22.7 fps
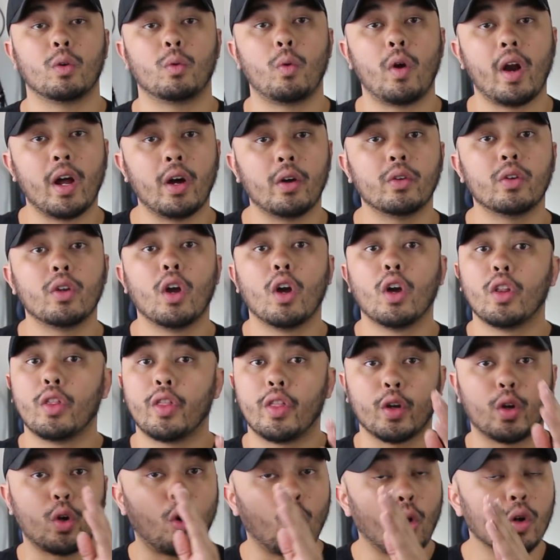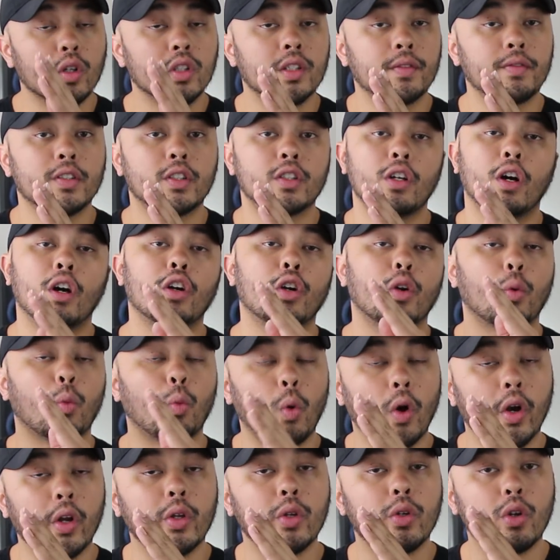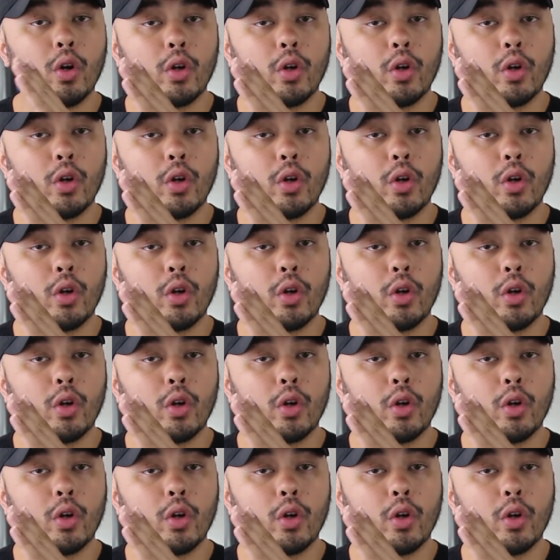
around the chorus of a song or where you